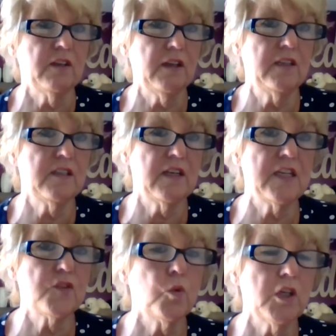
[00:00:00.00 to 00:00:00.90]
in today's
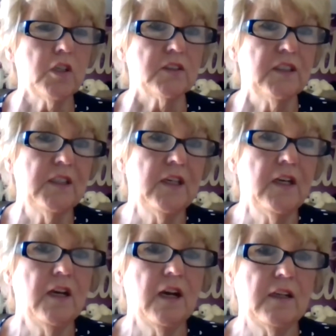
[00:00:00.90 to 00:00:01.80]
world.
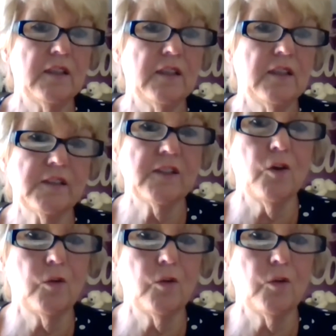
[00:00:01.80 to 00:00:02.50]
So